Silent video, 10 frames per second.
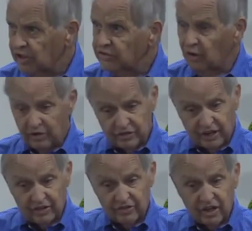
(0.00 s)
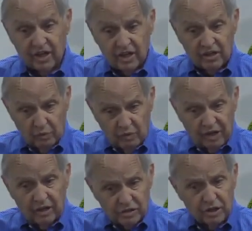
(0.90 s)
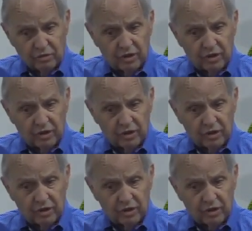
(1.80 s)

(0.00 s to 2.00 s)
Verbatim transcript: So he says, the widows you're